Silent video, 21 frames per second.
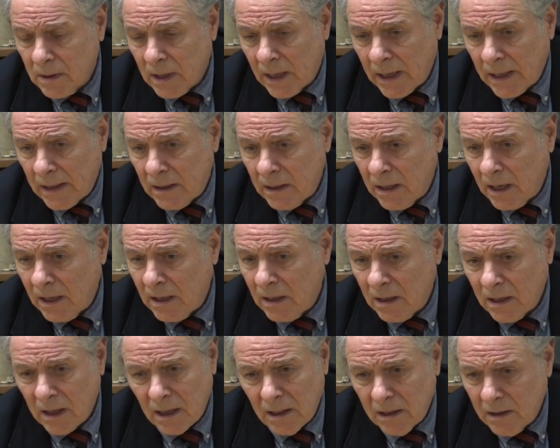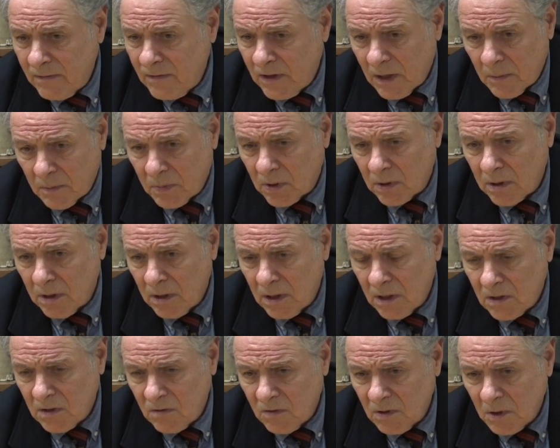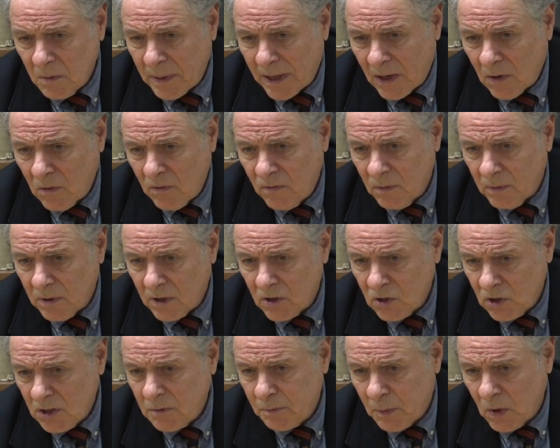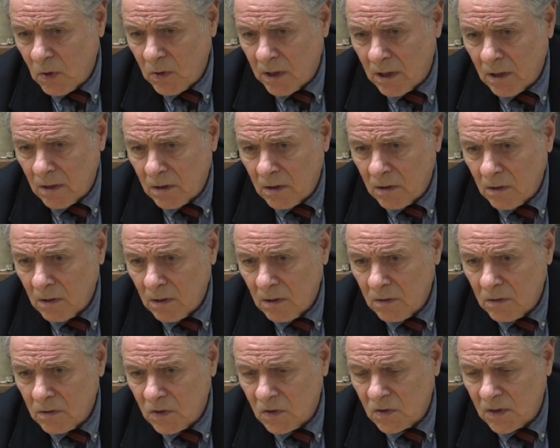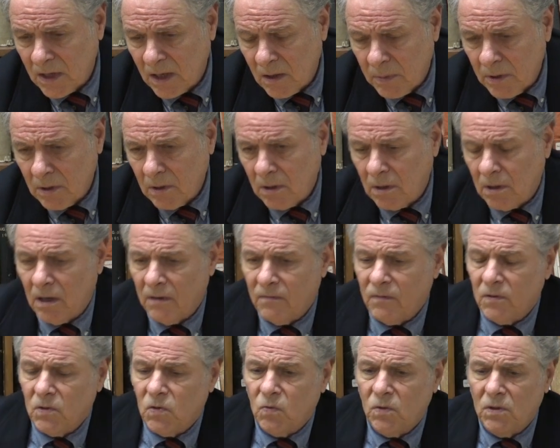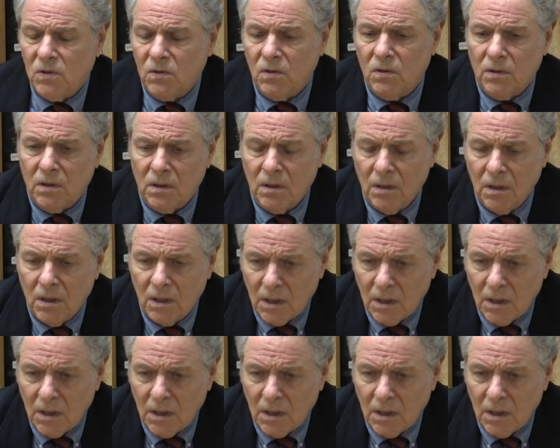And, and they love that book, and it's a really powerful book. She spoke at a sustainability conference recently,